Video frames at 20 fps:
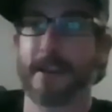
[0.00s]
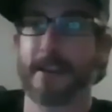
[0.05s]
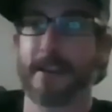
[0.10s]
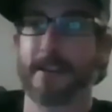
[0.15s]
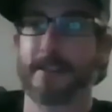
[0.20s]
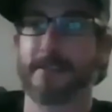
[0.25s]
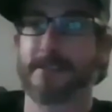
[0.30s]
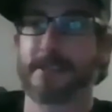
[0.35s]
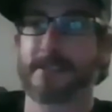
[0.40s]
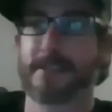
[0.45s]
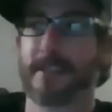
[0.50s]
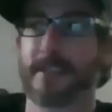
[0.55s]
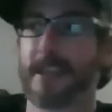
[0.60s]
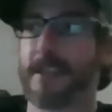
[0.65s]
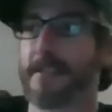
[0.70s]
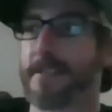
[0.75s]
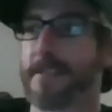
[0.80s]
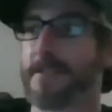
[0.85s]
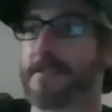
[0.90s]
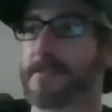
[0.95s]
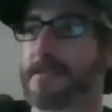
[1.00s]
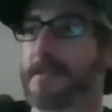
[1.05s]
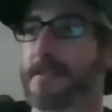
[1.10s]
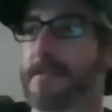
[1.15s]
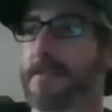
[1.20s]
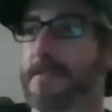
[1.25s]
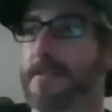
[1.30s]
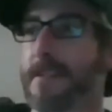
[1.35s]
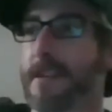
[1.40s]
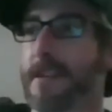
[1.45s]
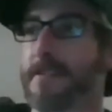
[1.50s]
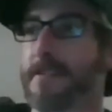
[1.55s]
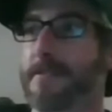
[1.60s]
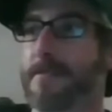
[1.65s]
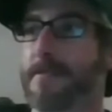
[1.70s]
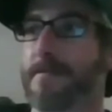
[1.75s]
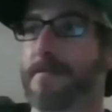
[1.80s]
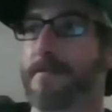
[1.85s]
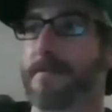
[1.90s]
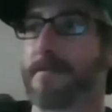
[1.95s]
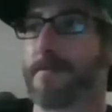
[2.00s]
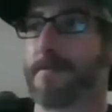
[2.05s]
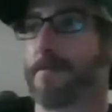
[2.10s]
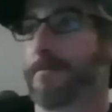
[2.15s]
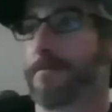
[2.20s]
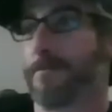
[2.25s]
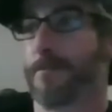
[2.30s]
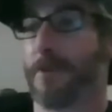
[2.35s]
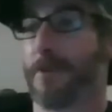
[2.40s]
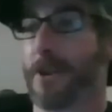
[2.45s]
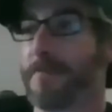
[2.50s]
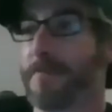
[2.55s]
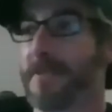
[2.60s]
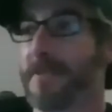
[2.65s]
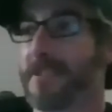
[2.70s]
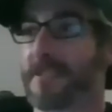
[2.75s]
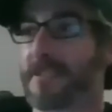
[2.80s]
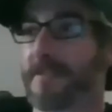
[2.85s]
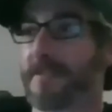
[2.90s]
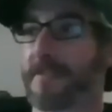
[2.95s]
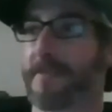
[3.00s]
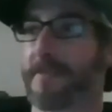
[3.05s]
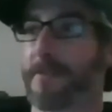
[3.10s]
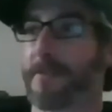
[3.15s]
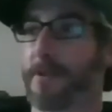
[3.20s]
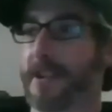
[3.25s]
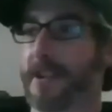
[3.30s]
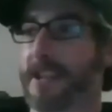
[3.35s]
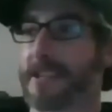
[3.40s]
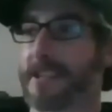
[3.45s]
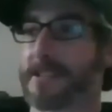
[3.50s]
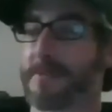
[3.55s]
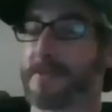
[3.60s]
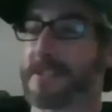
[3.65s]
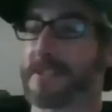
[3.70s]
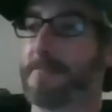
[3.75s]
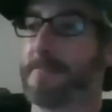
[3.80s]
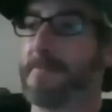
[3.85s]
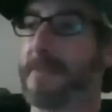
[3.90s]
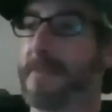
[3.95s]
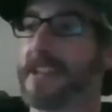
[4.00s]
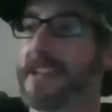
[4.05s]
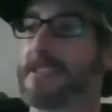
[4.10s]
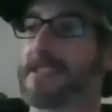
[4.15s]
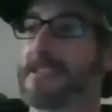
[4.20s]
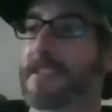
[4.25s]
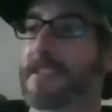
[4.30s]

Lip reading: just let loose and wrote music for 4 days. It was amazing.